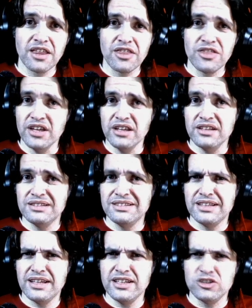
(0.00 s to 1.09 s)
that
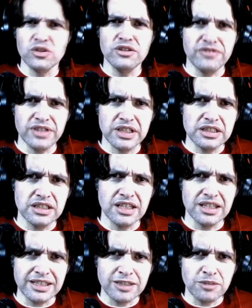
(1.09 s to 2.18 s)
is going to feel a
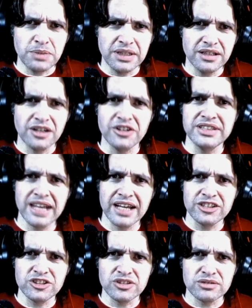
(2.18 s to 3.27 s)
little bit
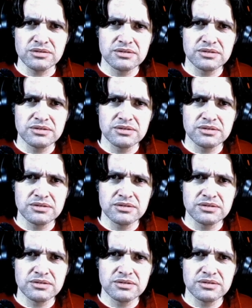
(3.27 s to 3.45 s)
unnatural.